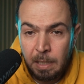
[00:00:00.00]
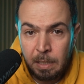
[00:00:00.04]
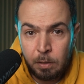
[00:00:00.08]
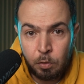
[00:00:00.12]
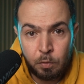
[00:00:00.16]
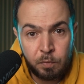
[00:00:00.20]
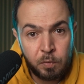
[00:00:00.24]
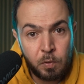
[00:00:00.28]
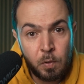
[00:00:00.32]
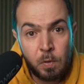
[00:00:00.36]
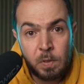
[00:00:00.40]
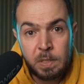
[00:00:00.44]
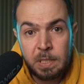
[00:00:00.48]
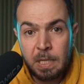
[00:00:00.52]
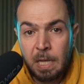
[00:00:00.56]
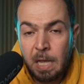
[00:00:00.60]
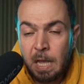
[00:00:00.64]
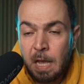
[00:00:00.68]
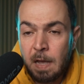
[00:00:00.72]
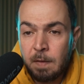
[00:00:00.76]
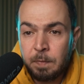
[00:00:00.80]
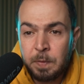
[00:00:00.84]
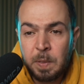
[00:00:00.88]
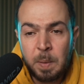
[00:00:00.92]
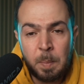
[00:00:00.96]
And of course, I
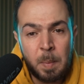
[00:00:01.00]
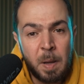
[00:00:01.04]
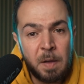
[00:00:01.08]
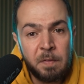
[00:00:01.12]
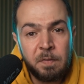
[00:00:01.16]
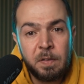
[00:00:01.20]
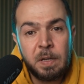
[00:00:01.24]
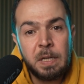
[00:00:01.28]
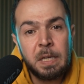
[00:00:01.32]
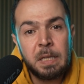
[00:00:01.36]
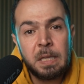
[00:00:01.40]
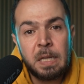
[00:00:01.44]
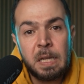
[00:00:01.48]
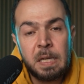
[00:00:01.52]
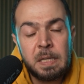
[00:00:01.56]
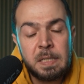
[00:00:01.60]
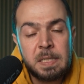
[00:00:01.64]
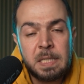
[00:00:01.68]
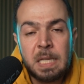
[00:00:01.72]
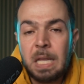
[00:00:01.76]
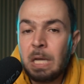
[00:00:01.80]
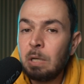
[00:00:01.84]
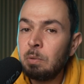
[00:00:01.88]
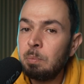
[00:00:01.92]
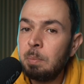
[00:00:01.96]
have some affiliate
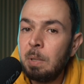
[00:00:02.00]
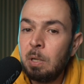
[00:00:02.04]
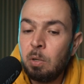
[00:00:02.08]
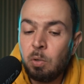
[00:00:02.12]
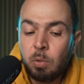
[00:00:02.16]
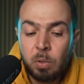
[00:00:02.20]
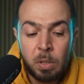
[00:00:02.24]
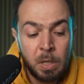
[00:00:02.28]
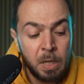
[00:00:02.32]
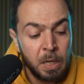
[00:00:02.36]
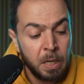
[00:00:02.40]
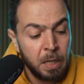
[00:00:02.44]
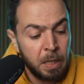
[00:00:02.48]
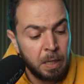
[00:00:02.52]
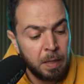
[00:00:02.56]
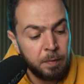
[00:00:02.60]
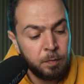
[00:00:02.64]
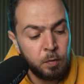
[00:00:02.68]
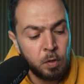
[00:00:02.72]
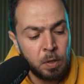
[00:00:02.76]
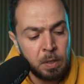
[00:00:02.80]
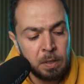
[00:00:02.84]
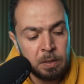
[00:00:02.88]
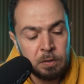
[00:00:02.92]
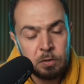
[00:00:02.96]
links down below.
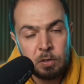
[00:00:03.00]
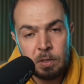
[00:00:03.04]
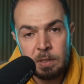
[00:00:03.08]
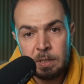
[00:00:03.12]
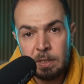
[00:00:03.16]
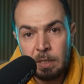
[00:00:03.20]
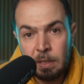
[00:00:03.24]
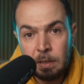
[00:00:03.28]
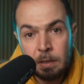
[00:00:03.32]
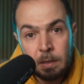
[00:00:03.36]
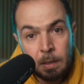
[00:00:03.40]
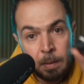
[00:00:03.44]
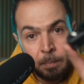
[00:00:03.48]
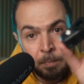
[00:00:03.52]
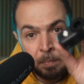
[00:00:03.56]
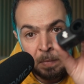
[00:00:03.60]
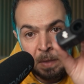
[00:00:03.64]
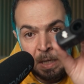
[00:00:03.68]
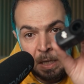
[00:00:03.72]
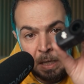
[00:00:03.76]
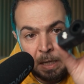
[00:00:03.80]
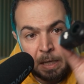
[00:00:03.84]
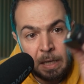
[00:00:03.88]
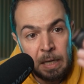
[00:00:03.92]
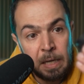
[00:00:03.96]
If you are interested
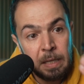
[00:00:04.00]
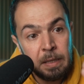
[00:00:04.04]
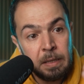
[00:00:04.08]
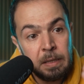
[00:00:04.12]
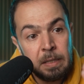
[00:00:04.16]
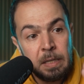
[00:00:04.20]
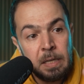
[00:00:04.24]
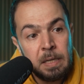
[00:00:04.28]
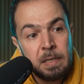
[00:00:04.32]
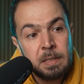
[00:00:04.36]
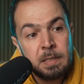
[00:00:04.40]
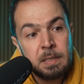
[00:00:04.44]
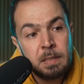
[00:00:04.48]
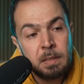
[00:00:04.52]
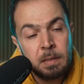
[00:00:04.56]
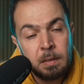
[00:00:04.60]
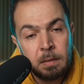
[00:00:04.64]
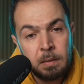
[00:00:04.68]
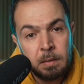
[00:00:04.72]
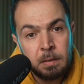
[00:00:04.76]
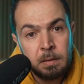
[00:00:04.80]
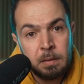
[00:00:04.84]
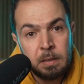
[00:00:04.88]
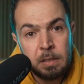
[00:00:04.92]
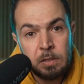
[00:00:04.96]
in this
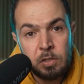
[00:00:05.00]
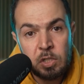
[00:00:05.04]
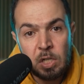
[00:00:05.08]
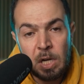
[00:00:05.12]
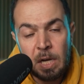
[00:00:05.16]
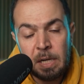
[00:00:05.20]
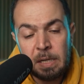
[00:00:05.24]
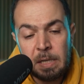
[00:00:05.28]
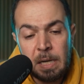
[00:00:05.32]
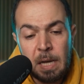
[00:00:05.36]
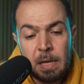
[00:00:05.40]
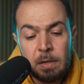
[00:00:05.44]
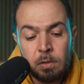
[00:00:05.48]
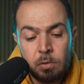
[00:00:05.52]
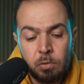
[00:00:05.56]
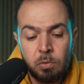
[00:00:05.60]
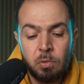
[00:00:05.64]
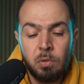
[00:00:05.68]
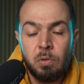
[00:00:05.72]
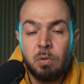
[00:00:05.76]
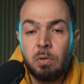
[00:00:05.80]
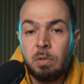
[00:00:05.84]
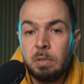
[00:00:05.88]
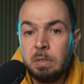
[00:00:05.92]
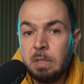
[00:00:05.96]
DJI Nano
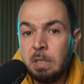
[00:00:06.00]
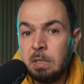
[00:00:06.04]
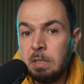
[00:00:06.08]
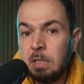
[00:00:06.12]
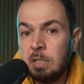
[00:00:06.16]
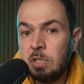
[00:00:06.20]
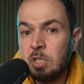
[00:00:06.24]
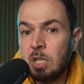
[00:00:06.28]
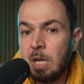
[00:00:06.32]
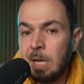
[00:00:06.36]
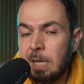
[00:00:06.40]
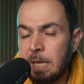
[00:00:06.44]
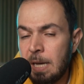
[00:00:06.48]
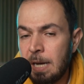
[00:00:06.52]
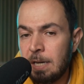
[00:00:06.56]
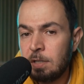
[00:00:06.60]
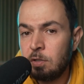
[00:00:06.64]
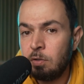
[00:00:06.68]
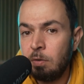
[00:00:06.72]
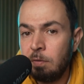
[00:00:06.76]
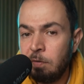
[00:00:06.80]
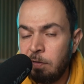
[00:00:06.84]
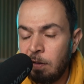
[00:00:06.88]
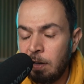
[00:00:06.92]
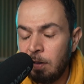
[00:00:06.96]
or the DJI
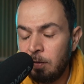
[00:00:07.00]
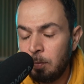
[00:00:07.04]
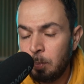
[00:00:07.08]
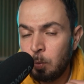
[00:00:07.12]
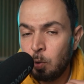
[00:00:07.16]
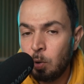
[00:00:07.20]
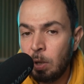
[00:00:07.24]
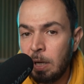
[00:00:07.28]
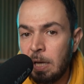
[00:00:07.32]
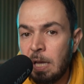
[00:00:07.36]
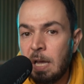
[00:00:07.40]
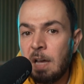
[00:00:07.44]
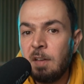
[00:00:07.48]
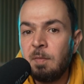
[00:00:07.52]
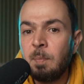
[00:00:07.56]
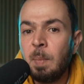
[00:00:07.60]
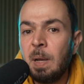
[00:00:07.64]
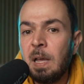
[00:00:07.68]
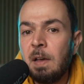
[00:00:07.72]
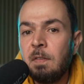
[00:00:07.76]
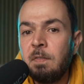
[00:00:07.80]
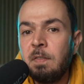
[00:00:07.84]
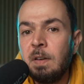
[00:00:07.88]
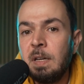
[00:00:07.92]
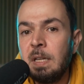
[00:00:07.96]
Action 5 Pro, I have
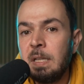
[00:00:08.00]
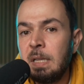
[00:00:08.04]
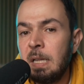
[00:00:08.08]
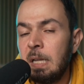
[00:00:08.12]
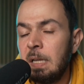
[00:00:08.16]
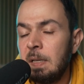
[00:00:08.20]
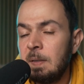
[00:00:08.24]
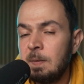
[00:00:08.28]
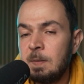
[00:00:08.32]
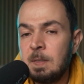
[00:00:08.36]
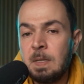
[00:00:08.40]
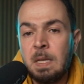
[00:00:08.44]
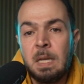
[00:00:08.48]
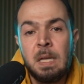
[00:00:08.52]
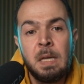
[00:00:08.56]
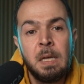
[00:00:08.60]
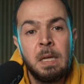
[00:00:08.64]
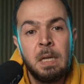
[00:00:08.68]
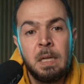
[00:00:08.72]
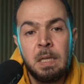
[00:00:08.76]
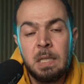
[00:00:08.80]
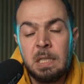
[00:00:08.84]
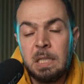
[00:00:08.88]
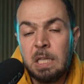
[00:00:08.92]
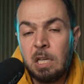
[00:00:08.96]
my affiliate links
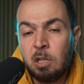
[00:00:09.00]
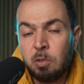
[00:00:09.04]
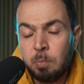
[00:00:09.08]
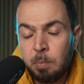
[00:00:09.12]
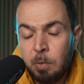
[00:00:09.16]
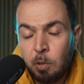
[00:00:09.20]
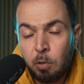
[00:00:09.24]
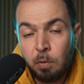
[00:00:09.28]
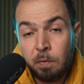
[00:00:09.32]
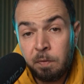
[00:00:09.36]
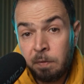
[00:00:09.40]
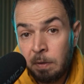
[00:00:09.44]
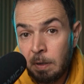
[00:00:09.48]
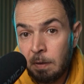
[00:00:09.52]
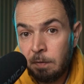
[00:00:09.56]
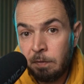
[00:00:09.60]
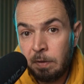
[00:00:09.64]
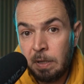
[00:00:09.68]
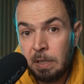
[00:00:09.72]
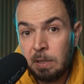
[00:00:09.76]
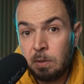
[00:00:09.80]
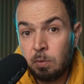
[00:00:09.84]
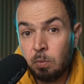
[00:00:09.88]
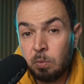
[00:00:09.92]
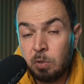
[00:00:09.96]
down below. Feel
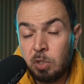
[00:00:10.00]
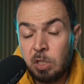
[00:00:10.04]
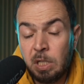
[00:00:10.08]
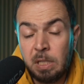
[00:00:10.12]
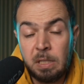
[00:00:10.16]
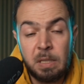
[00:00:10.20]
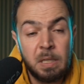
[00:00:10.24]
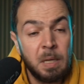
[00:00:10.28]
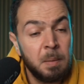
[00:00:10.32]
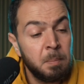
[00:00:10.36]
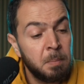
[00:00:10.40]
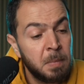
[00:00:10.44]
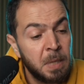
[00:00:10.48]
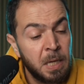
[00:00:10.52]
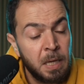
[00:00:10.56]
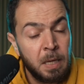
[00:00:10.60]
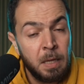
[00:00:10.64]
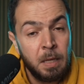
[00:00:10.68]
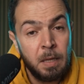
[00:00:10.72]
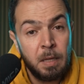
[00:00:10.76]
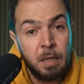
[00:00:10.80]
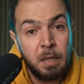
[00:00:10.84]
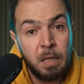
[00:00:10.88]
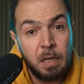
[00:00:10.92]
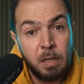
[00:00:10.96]
free to check them.
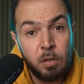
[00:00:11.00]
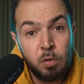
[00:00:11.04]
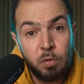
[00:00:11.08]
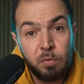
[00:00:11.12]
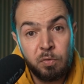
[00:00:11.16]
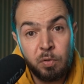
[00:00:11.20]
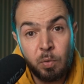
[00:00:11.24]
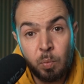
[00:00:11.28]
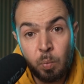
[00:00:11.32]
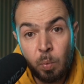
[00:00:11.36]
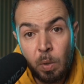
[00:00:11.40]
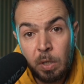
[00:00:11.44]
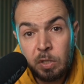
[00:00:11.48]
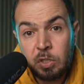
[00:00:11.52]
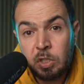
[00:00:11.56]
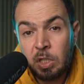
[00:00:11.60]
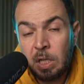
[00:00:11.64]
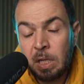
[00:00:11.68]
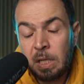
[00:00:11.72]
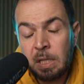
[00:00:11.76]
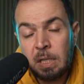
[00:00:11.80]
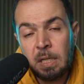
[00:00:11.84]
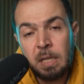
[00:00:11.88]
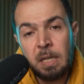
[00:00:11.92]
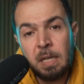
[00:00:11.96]
Thank you for
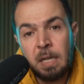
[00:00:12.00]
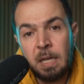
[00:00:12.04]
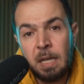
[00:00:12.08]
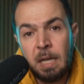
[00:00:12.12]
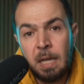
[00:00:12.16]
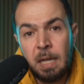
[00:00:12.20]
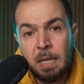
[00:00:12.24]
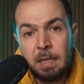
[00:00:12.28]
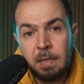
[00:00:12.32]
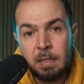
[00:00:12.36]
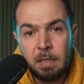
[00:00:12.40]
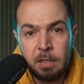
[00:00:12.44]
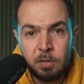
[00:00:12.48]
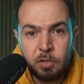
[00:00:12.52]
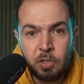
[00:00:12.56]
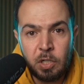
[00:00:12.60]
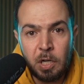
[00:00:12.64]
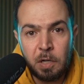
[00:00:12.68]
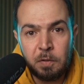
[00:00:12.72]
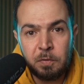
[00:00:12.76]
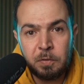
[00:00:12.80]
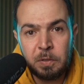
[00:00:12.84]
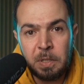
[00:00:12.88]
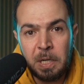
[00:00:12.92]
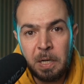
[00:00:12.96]
watching, and
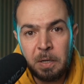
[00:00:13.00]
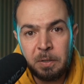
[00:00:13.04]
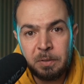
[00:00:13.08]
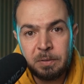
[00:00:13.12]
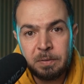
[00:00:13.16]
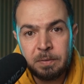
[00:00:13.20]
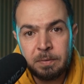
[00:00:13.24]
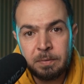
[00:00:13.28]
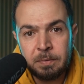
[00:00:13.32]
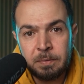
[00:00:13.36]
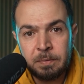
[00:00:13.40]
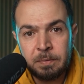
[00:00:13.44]
ciao for now.